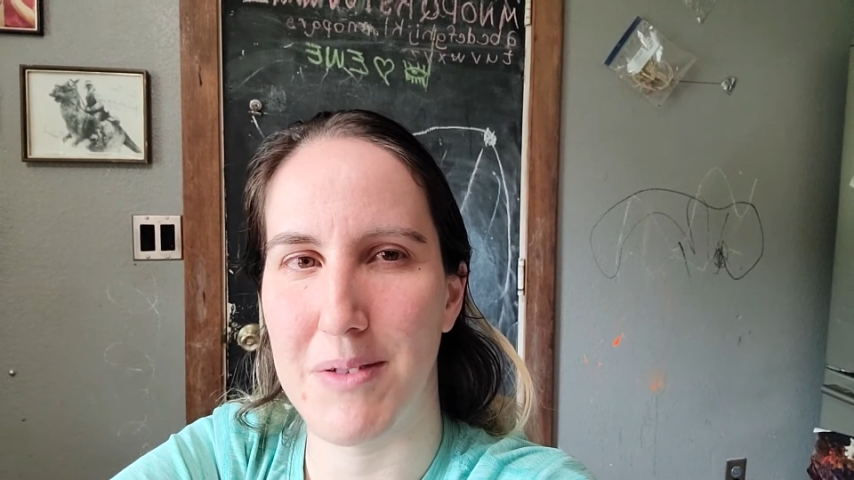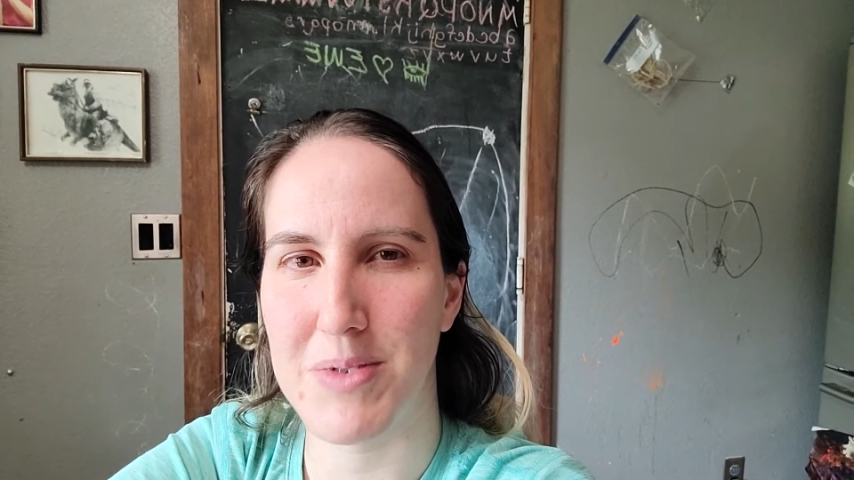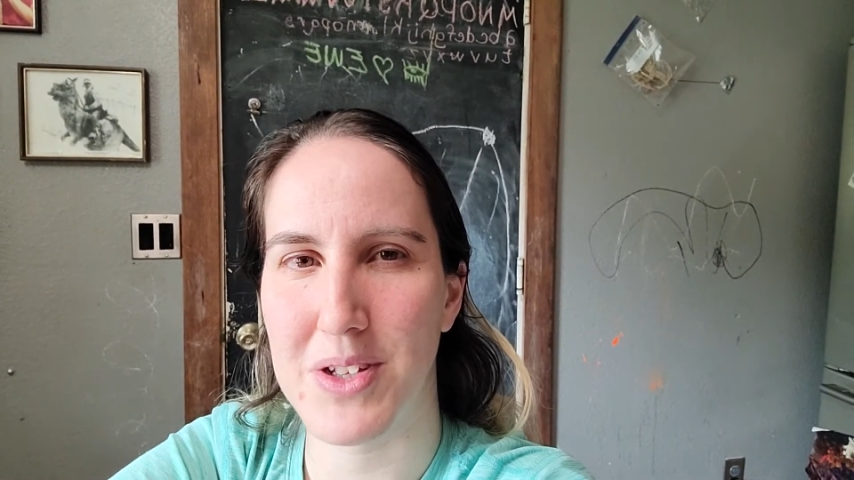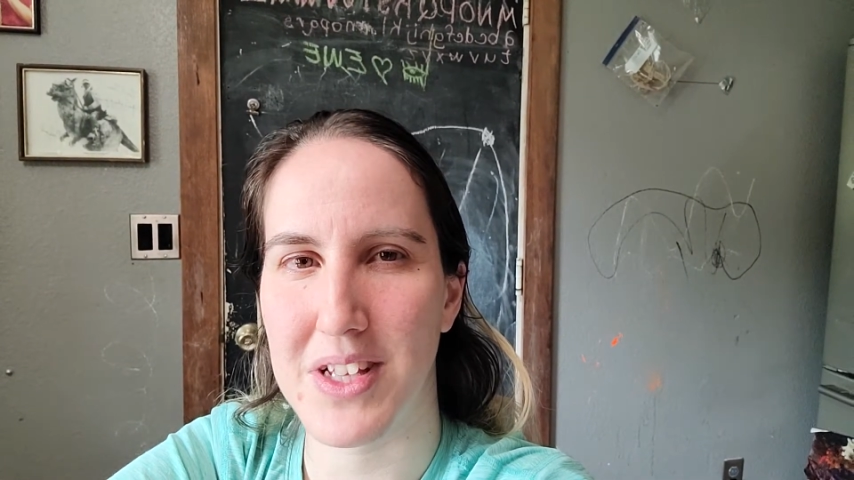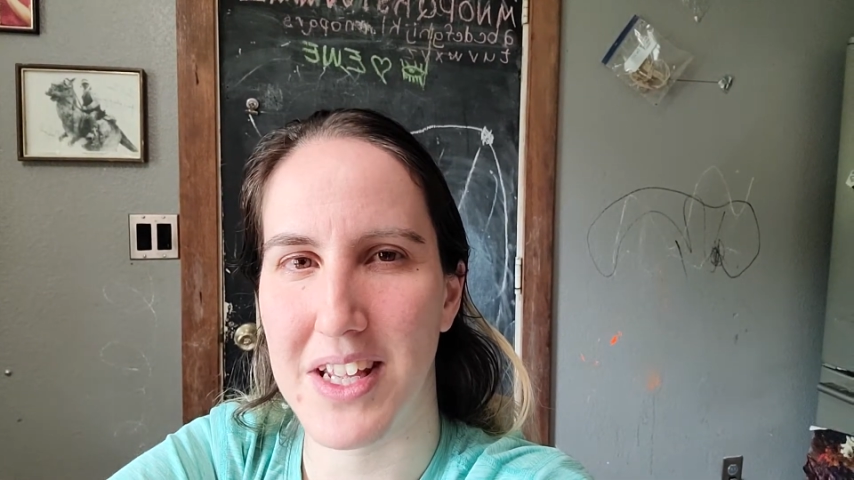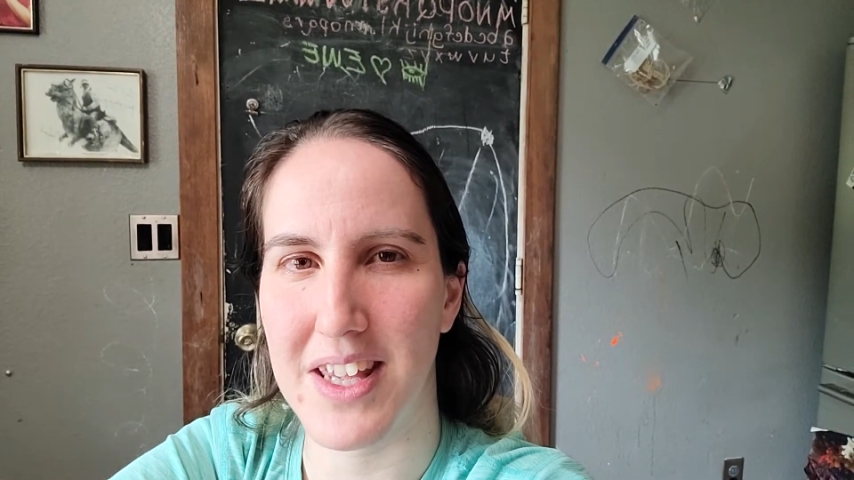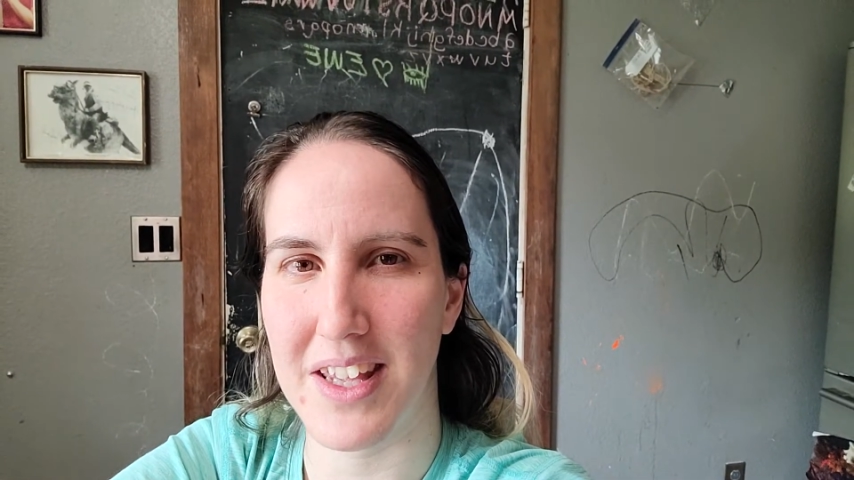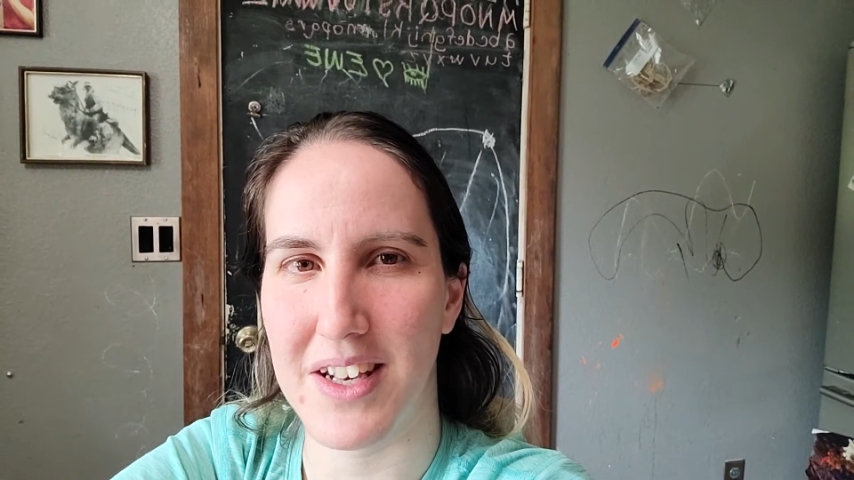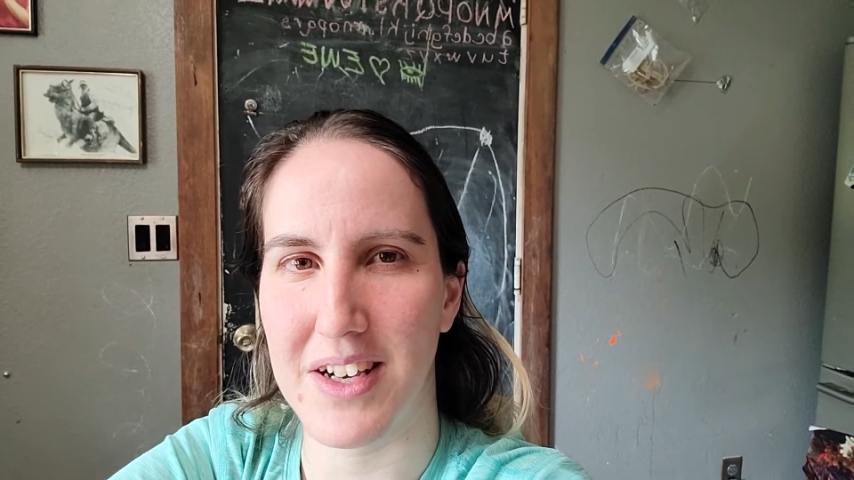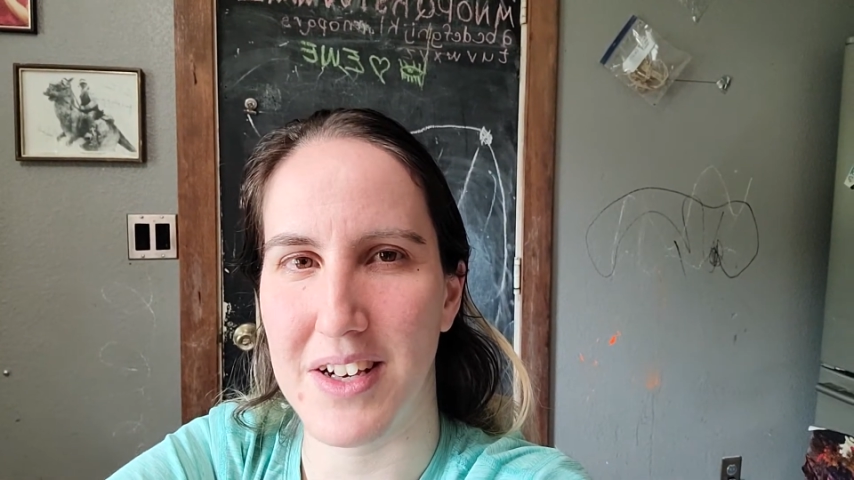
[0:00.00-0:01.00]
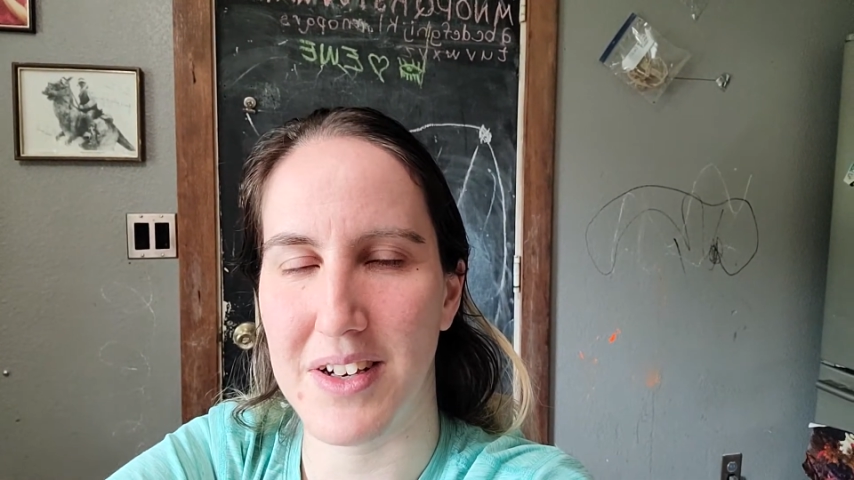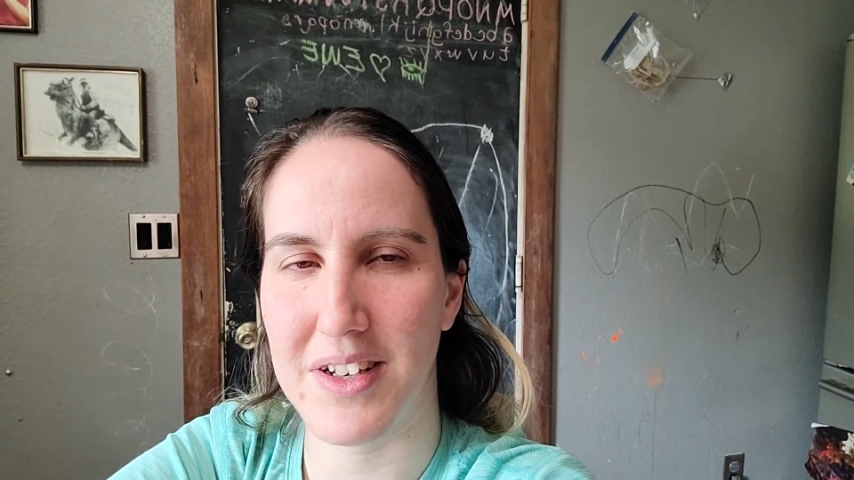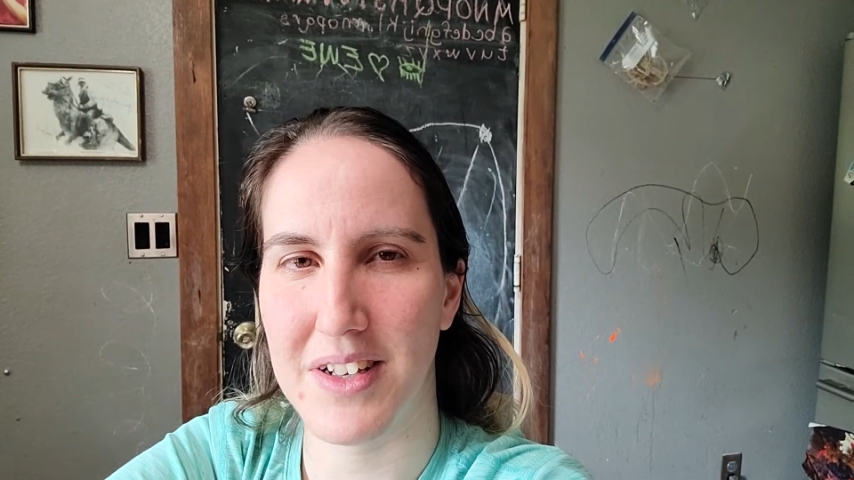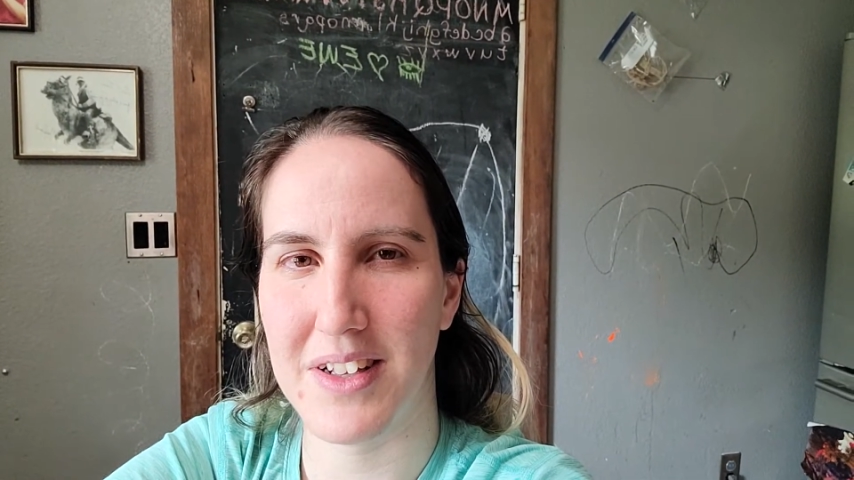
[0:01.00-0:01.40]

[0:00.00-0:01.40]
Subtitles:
so that he can,